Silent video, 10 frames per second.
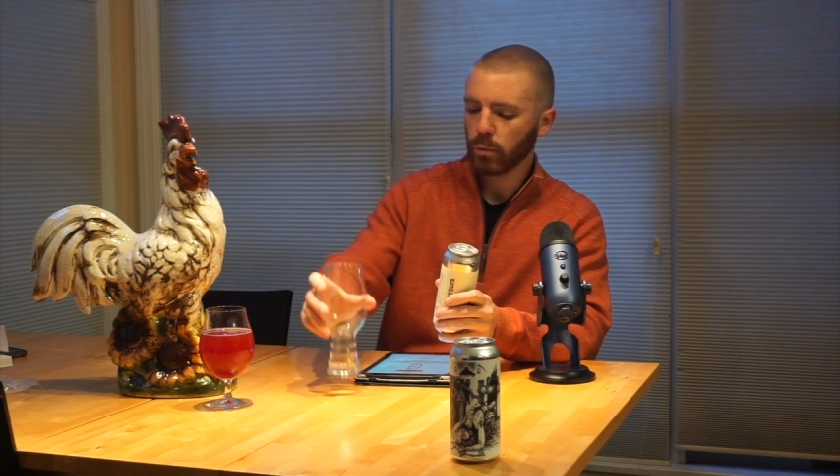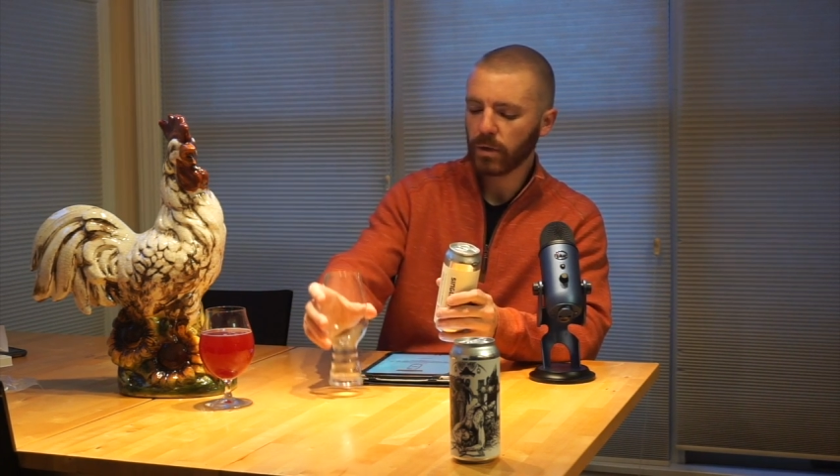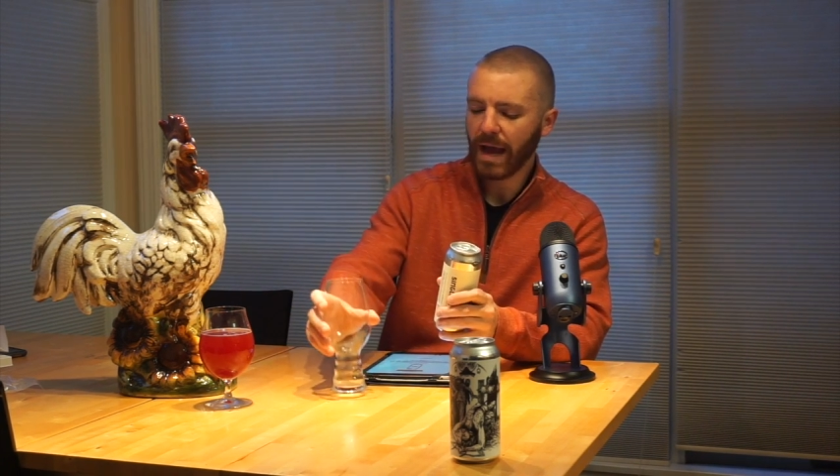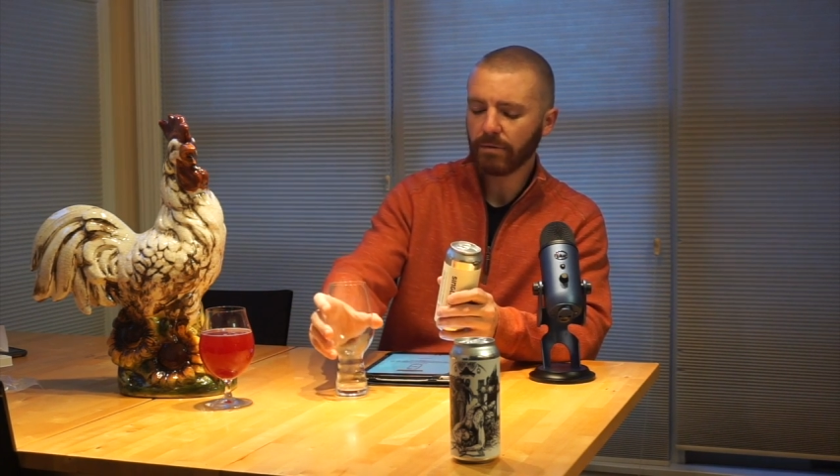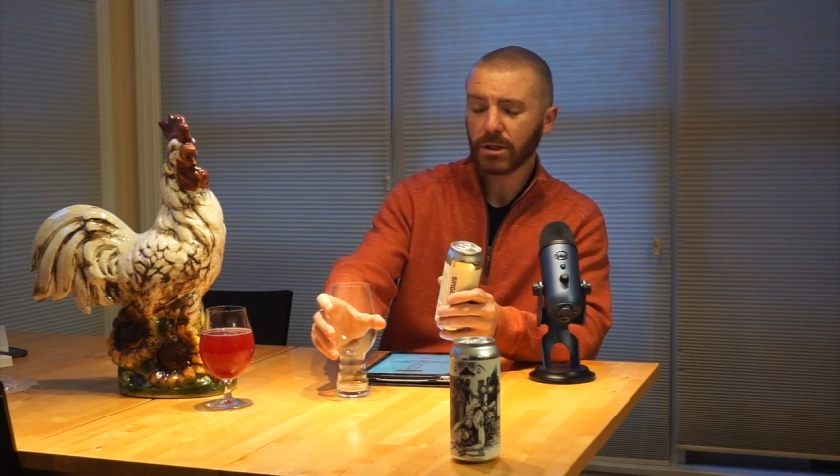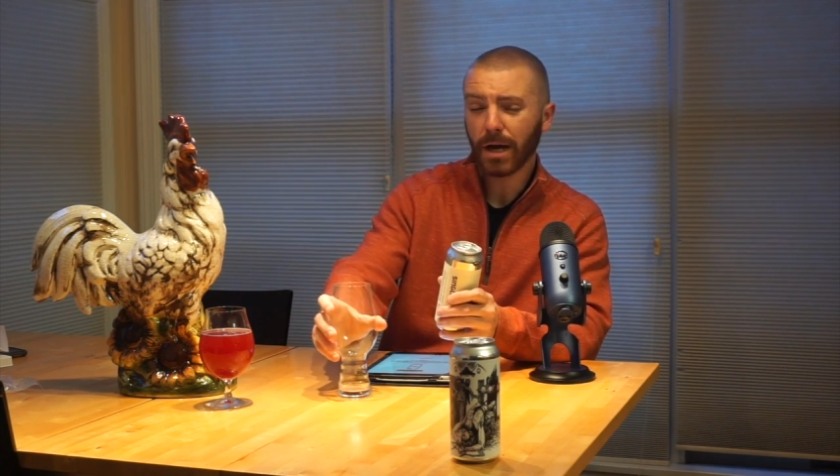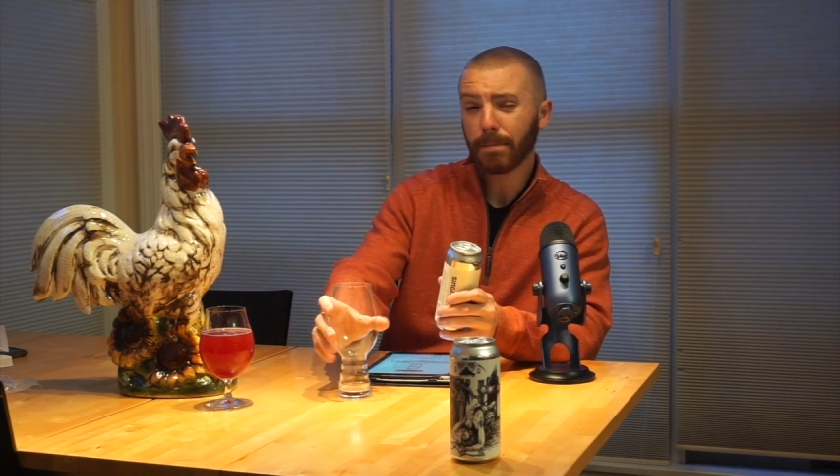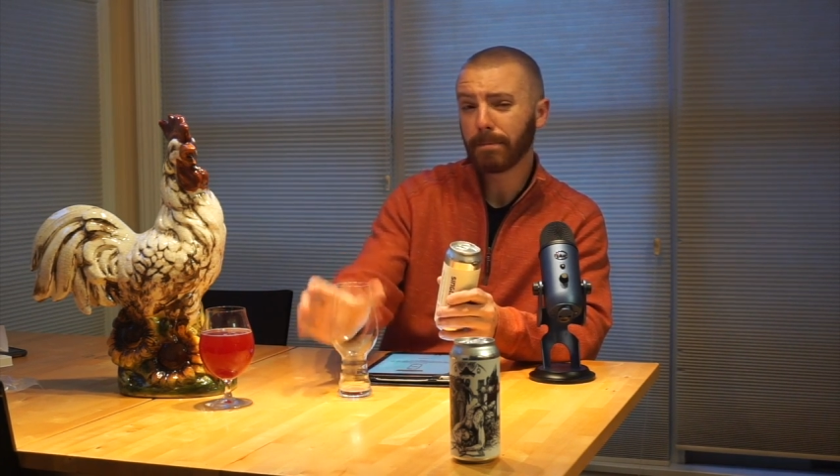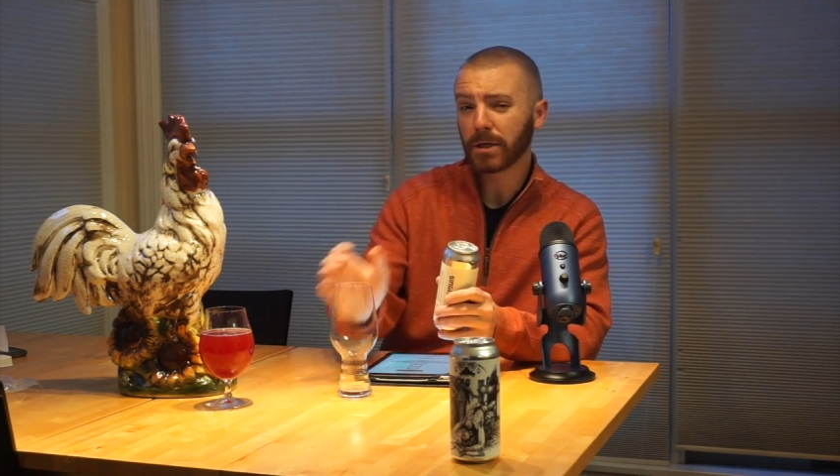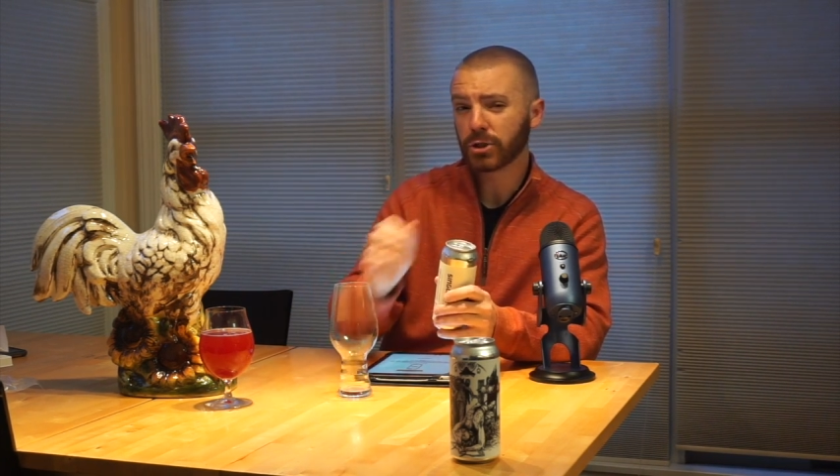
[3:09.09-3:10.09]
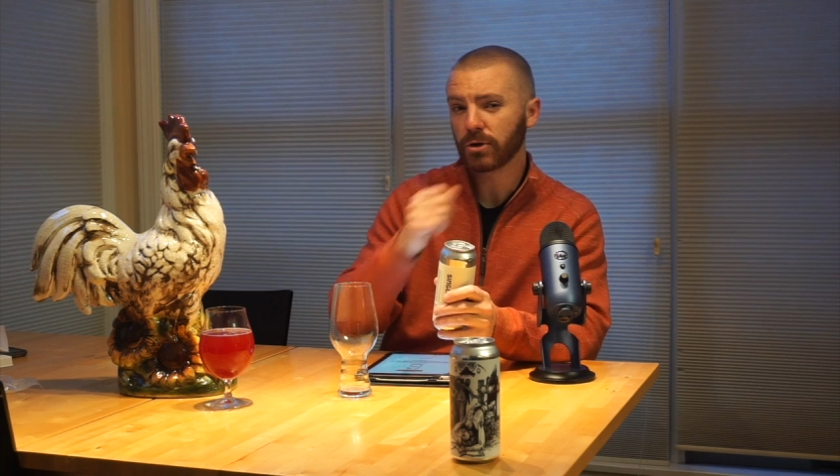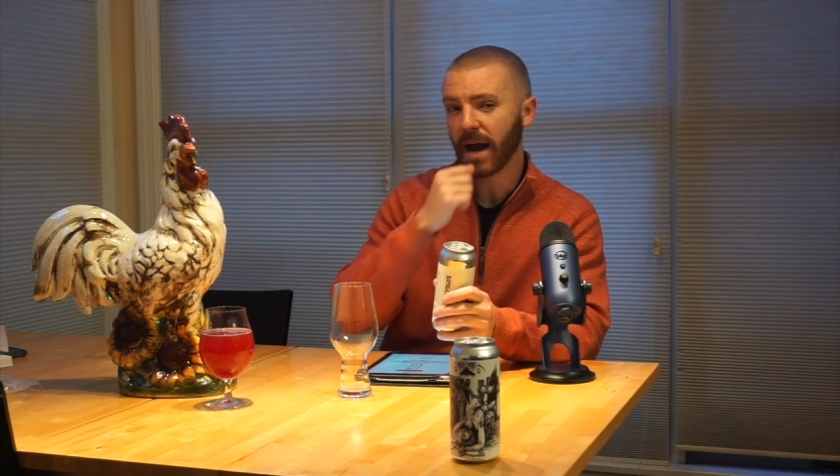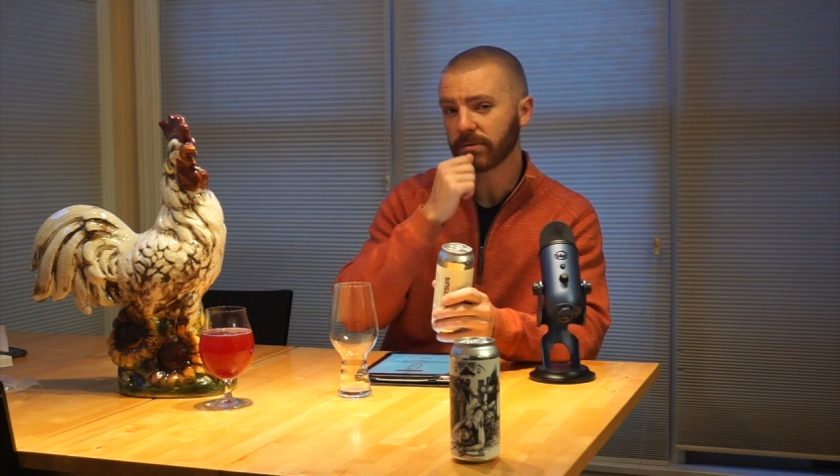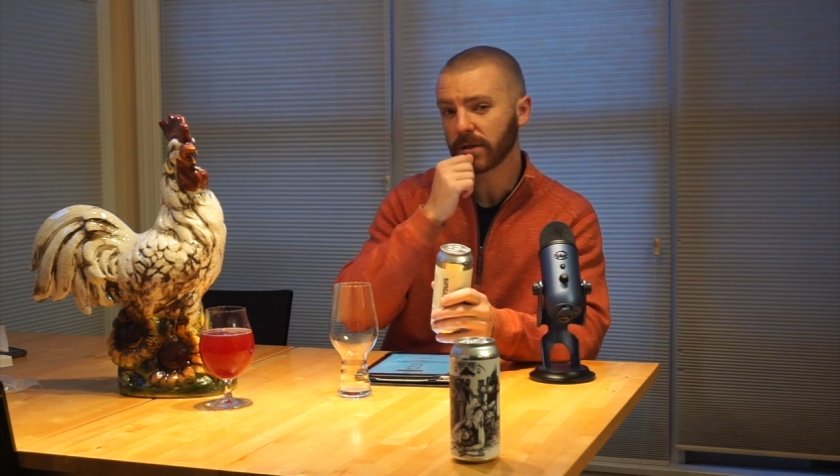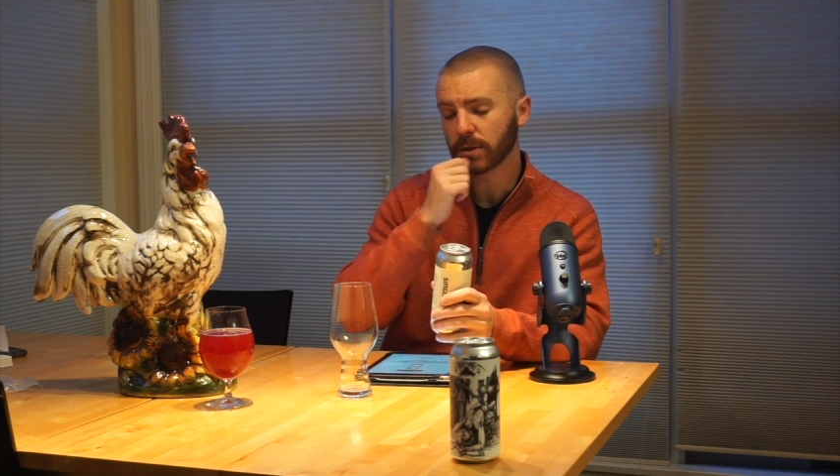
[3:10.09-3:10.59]
We haven't gotten much
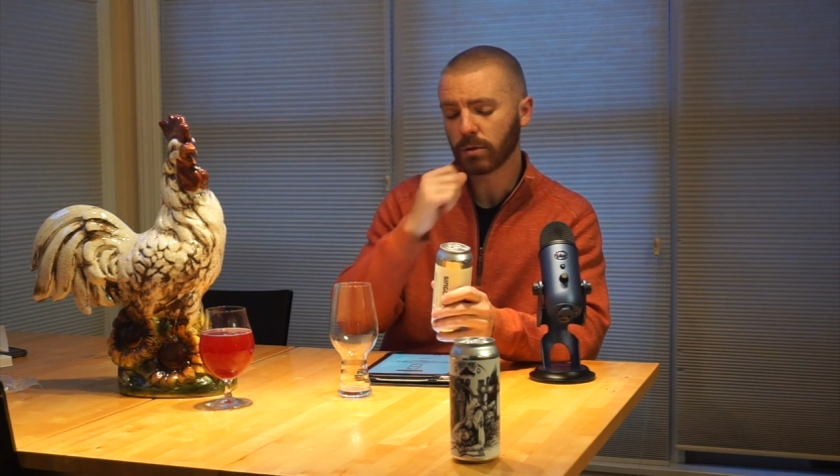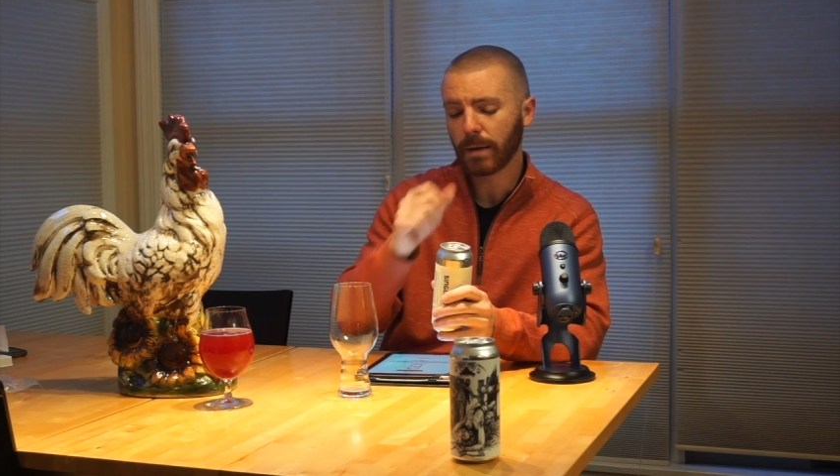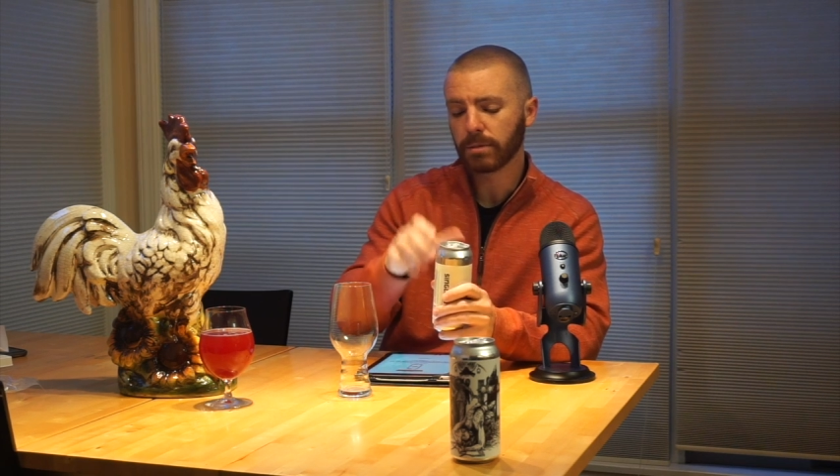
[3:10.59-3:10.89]
draft of this one.